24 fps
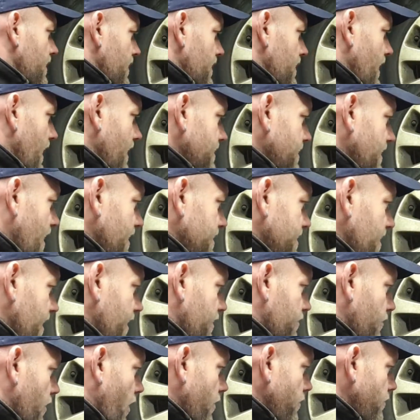That's actually
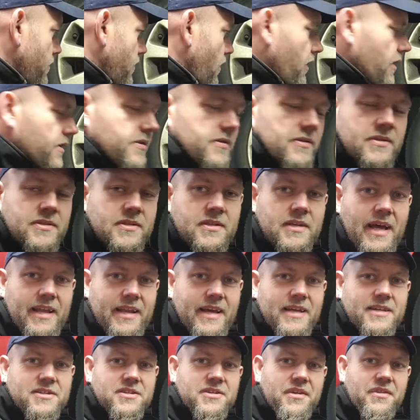ground on. It
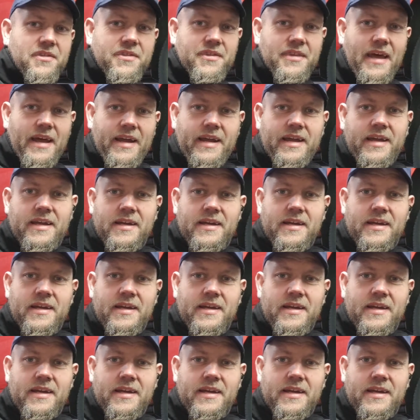is thick